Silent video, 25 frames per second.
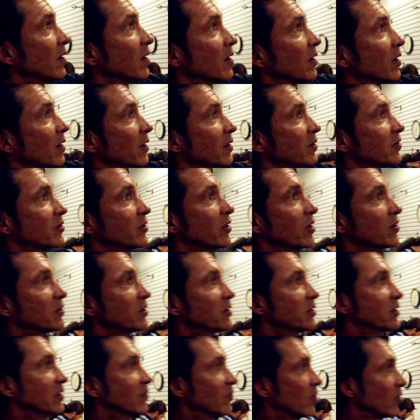It's the
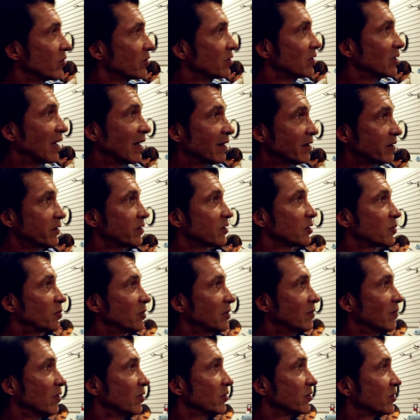LTD version, not the
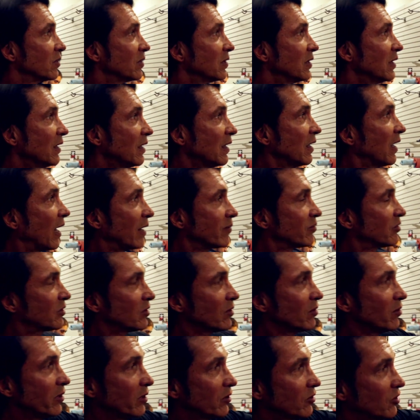ESP version. I'm still